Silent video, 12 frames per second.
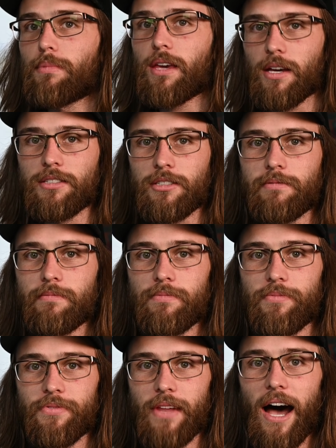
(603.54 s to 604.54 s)
because
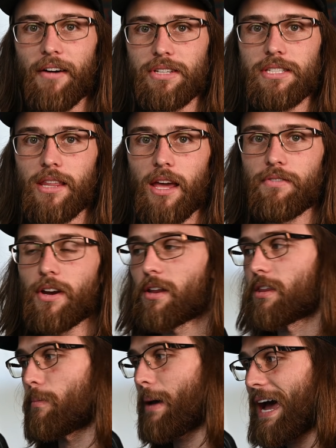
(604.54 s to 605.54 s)
obviously they have done it
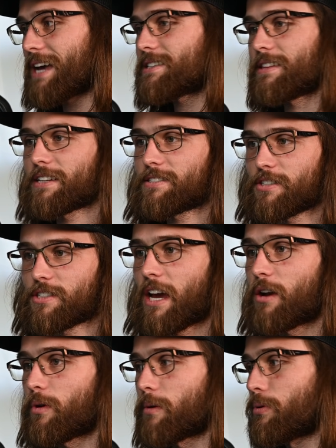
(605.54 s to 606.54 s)
in the past, and that's just
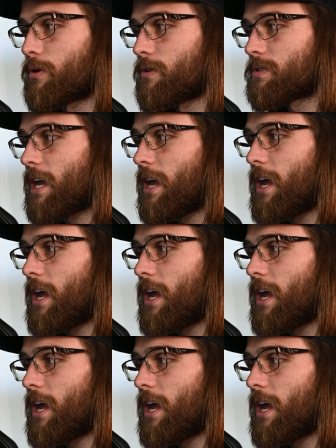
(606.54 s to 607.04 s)
kind of what it proves.